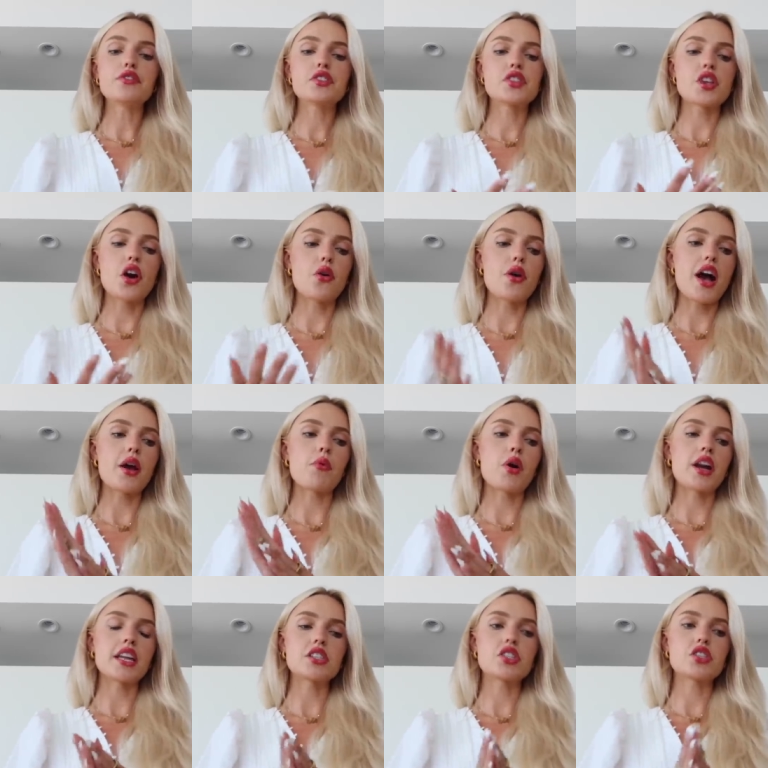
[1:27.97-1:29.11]
So I
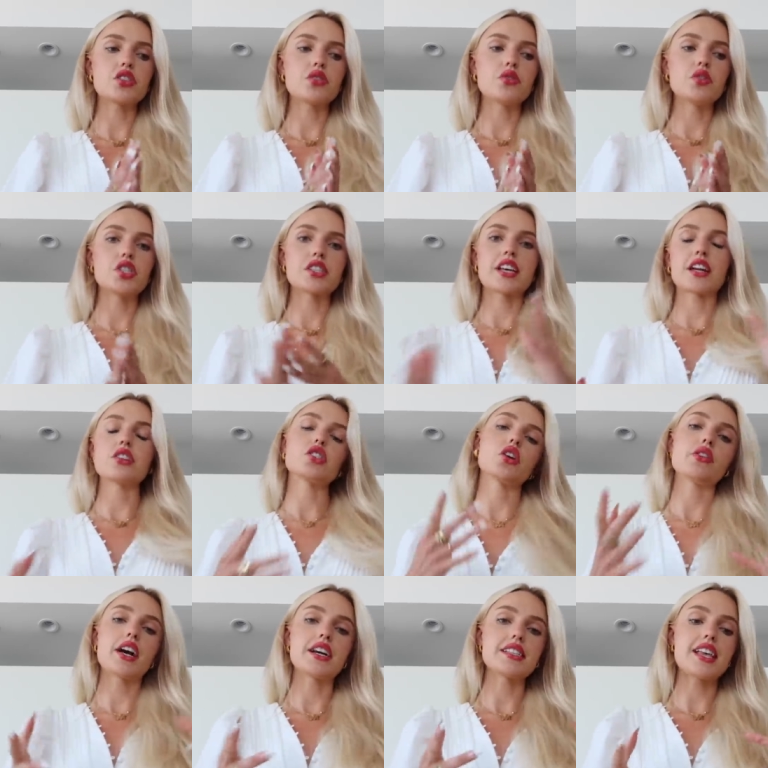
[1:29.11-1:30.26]
wanted to just kind of show you
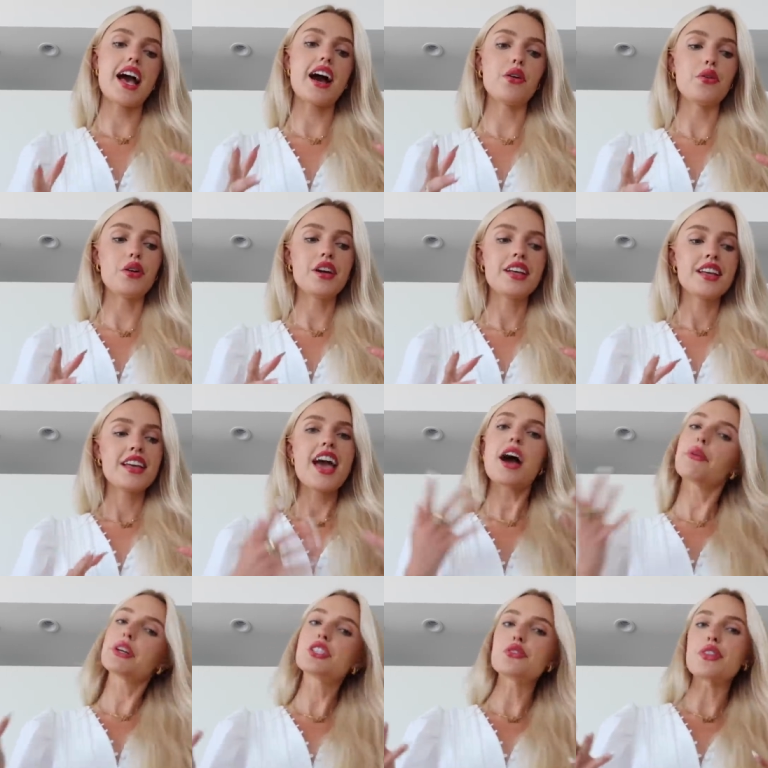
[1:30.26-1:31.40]
guys how
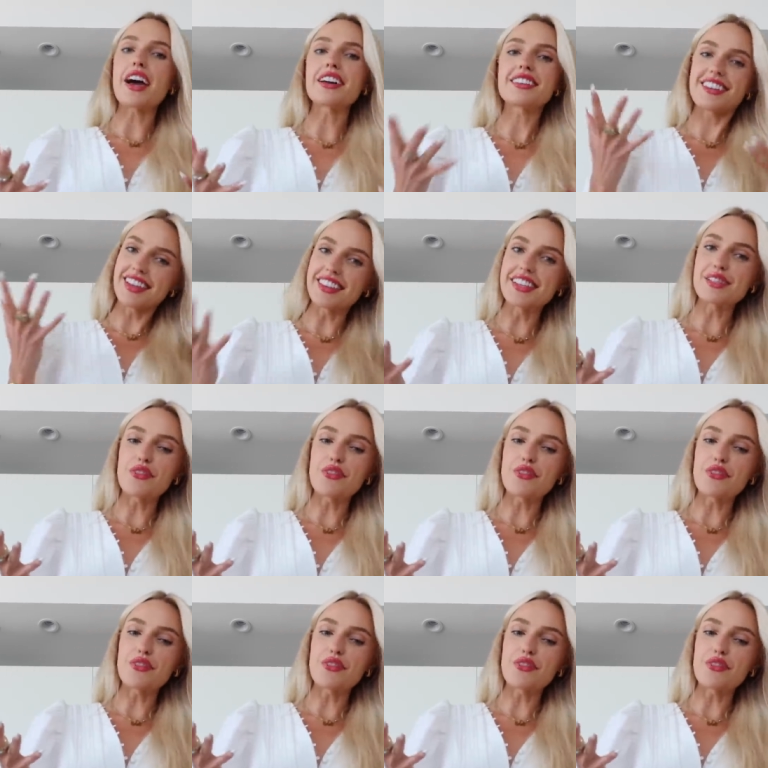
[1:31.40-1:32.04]
I do that in this